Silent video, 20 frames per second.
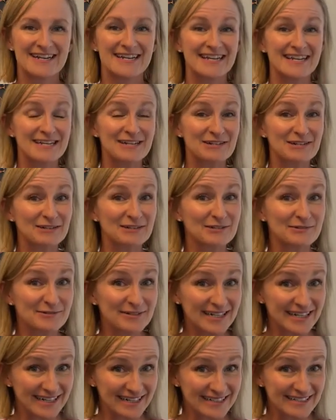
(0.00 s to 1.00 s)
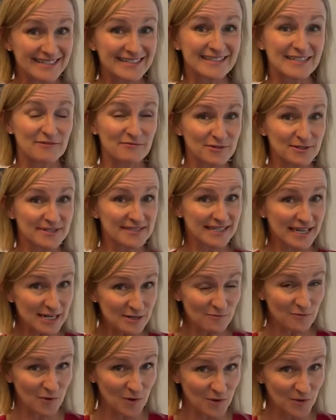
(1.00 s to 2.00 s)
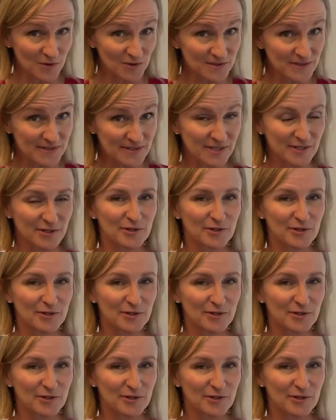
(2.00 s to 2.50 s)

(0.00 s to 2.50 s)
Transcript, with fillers: including several site roles,